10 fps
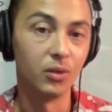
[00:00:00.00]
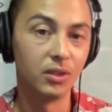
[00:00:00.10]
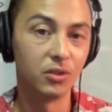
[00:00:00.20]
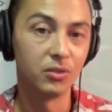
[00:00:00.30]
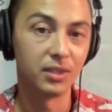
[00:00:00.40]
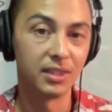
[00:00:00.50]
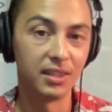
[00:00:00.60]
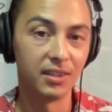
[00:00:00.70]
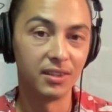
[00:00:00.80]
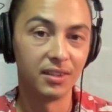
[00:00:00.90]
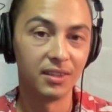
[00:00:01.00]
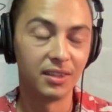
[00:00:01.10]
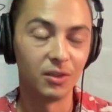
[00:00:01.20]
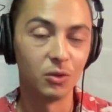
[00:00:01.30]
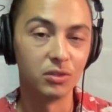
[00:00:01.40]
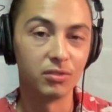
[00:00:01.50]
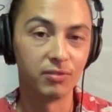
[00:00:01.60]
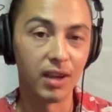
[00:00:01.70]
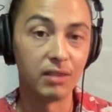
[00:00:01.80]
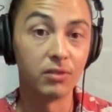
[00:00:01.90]
only going to hear those
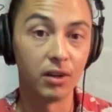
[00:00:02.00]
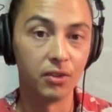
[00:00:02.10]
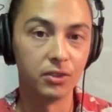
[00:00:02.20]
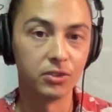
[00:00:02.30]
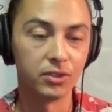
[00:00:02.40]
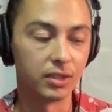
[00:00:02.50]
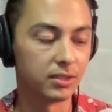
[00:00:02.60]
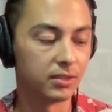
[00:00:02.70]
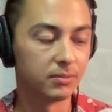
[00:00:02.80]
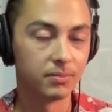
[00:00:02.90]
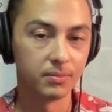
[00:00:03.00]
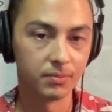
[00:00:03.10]
5 other strings.